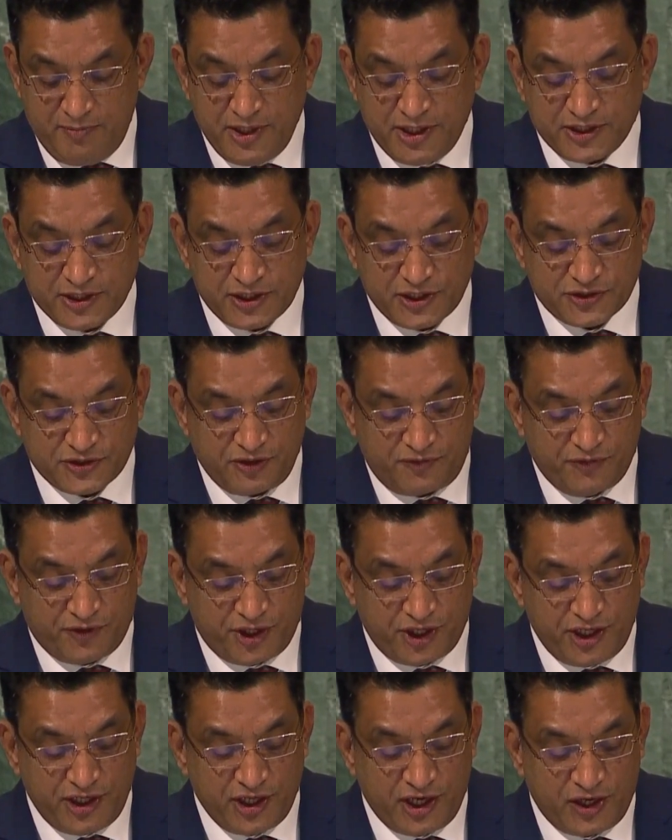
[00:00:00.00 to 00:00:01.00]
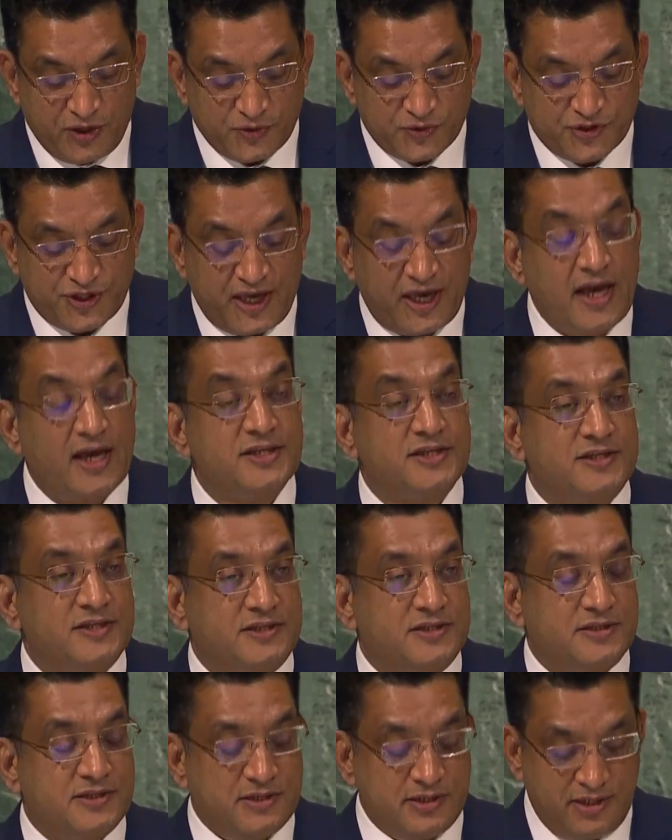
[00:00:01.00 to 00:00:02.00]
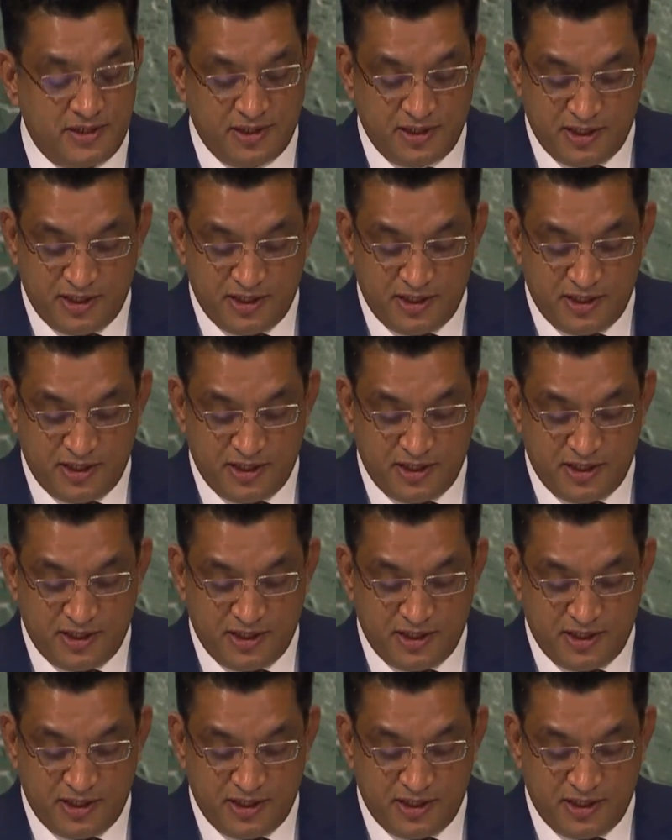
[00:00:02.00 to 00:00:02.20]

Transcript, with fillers: emitters of greenhouse gases